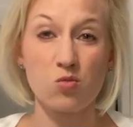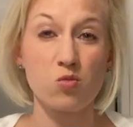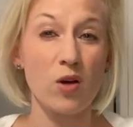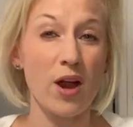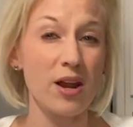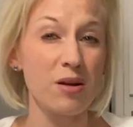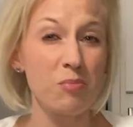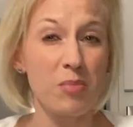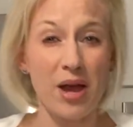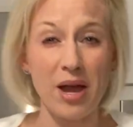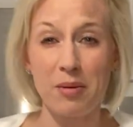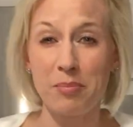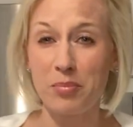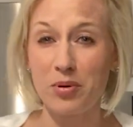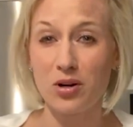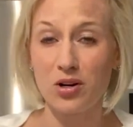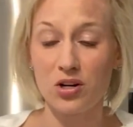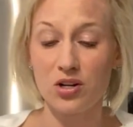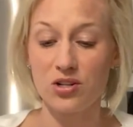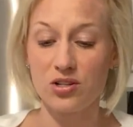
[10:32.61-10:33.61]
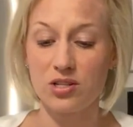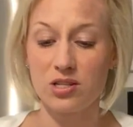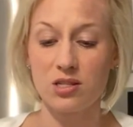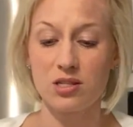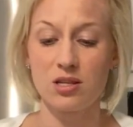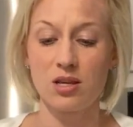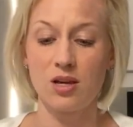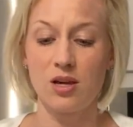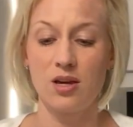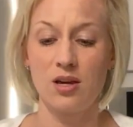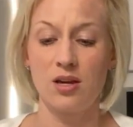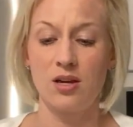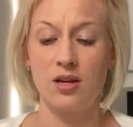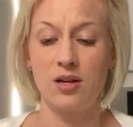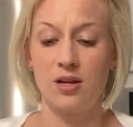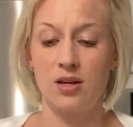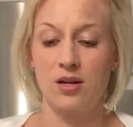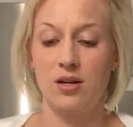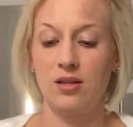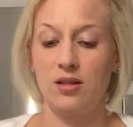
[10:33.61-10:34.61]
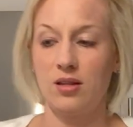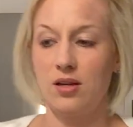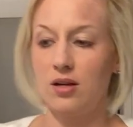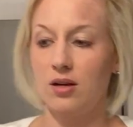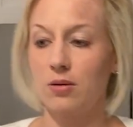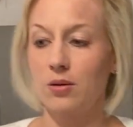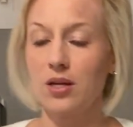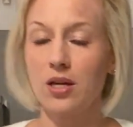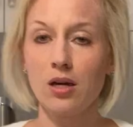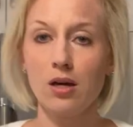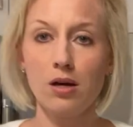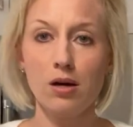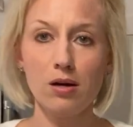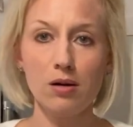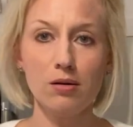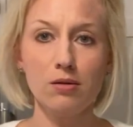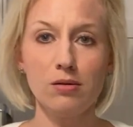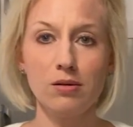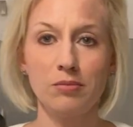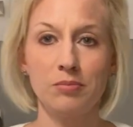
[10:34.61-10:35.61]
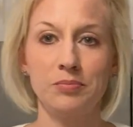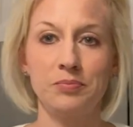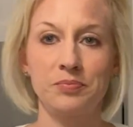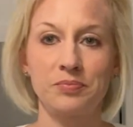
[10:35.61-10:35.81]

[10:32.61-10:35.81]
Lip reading: red peppers. There we go.